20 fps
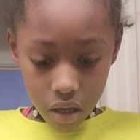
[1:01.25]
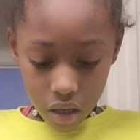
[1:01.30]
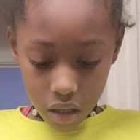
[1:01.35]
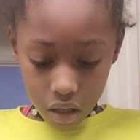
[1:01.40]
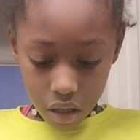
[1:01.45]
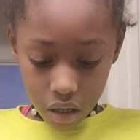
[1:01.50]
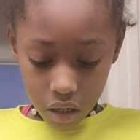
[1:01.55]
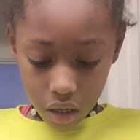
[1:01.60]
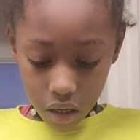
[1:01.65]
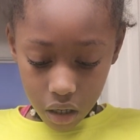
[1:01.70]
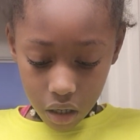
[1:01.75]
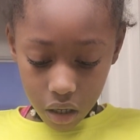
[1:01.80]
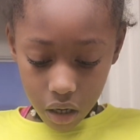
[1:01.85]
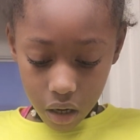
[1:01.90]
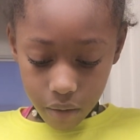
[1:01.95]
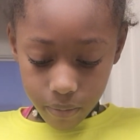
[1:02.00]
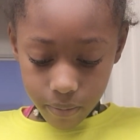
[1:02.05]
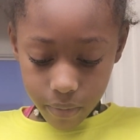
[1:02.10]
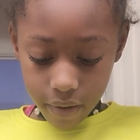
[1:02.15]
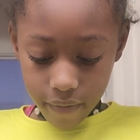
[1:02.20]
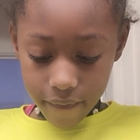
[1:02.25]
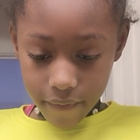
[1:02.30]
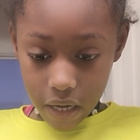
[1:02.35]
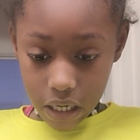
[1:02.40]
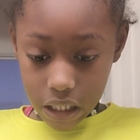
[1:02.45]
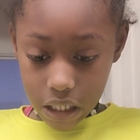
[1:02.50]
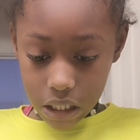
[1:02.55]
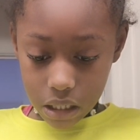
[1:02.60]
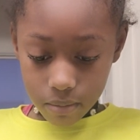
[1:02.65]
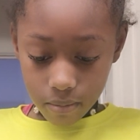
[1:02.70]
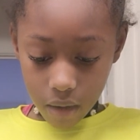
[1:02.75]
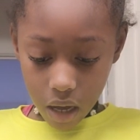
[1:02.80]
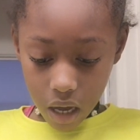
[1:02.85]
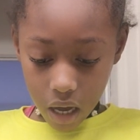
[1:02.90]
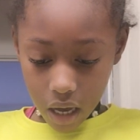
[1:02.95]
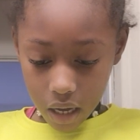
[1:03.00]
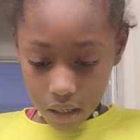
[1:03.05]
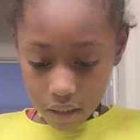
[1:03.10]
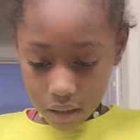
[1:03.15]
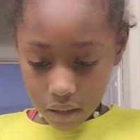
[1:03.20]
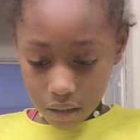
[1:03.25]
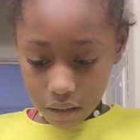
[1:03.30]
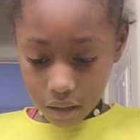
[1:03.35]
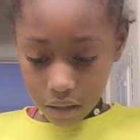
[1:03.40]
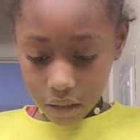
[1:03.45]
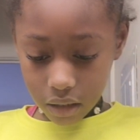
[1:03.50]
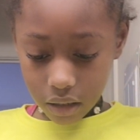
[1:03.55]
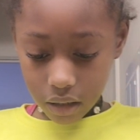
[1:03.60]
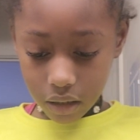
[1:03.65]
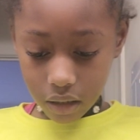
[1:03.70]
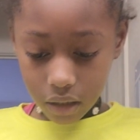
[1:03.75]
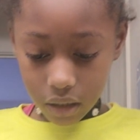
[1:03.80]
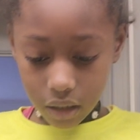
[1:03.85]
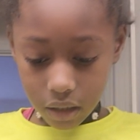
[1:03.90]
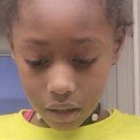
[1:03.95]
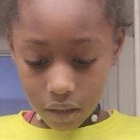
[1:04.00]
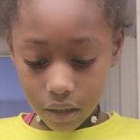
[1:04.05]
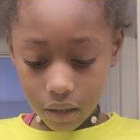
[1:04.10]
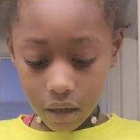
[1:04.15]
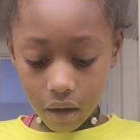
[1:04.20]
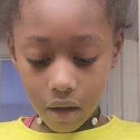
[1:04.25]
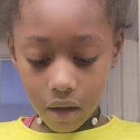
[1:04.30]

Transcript: And then I got my face mask. It's